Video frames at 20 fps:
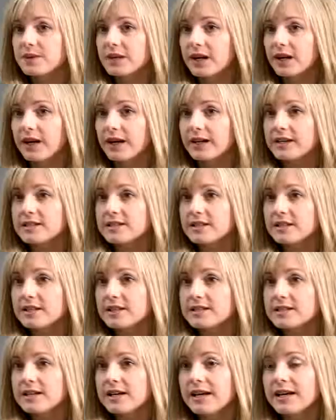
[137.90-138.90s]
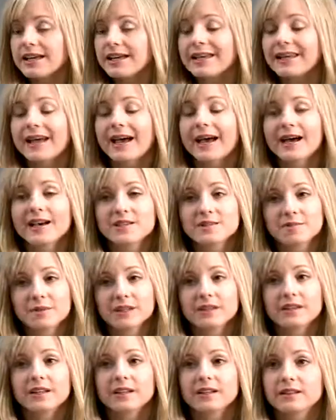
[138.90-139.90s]
behind it, it has been
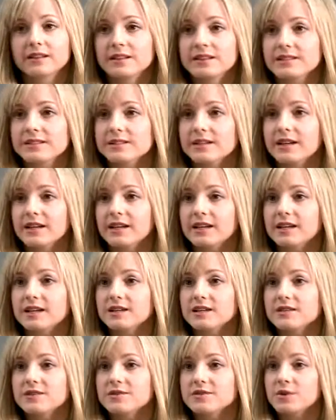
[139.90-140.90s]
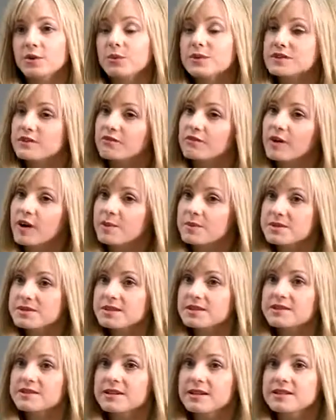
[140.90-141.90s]
clinically studied. So as a
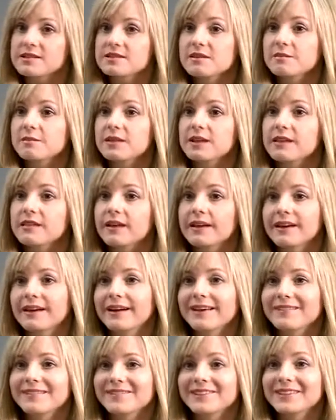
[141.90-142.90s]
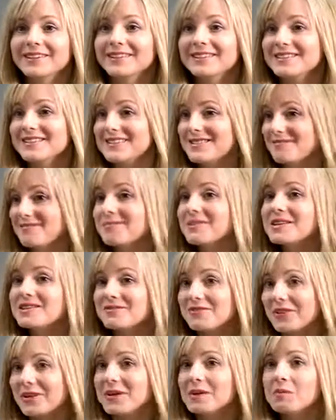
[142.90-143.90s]
pharmacist, that's something that I feel is, is
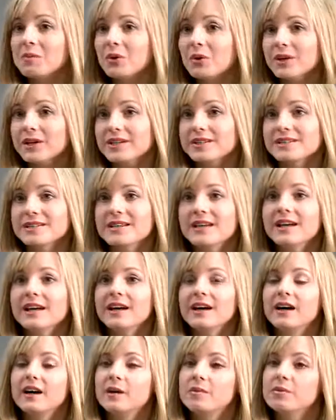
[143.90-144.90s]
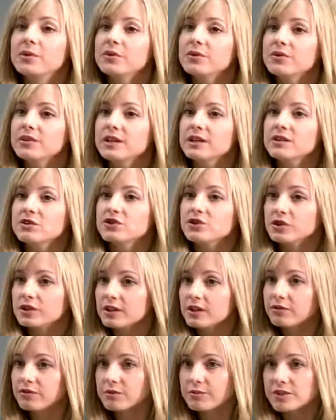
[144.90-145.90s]
very important. Uh, both the
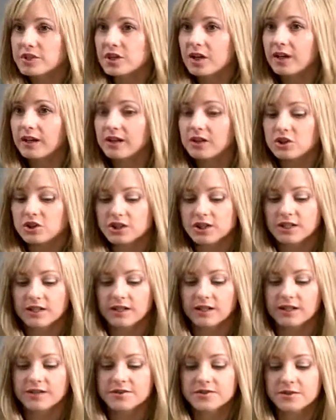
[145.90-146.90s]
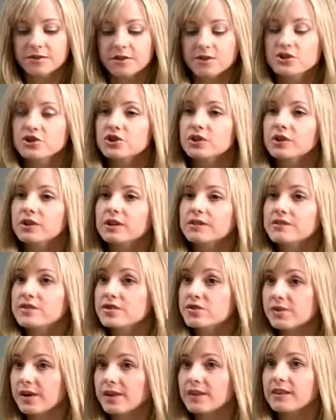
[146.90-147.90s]
Journal of Rheumatology and also the Journal of
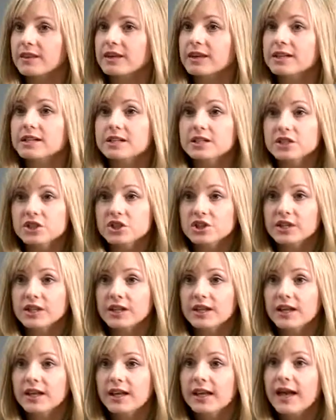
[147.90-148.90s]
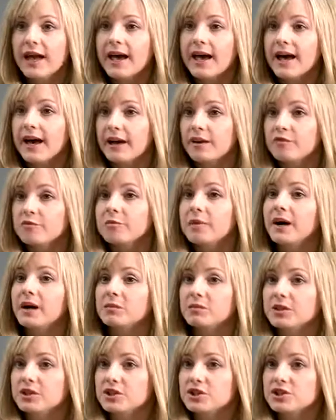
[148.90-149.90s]
Strength and Conditioning have
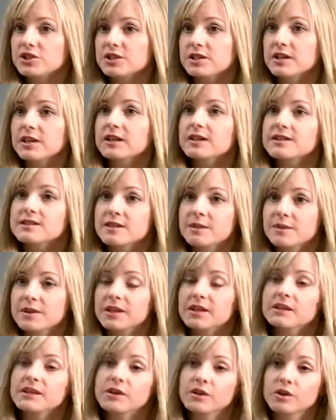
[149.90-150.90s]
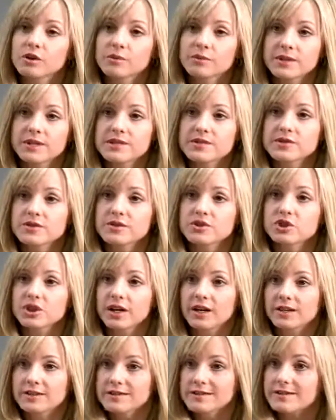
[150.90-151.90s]
published some of the clinical research
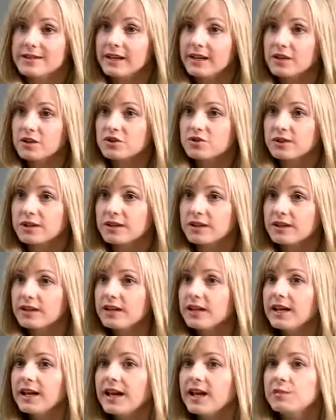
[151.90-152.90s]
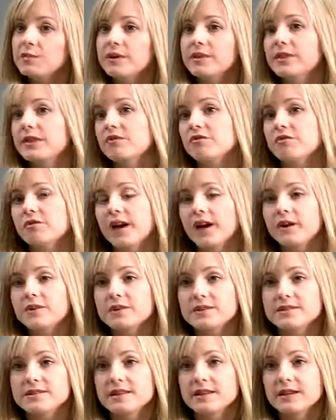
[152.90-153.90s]
on Celadrin, and what they
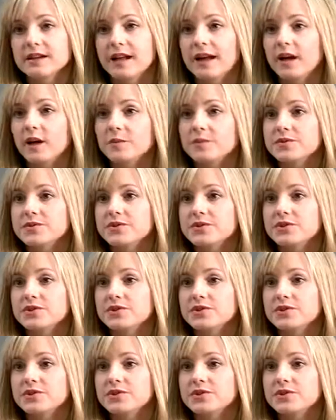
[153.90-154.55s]
found is that it helps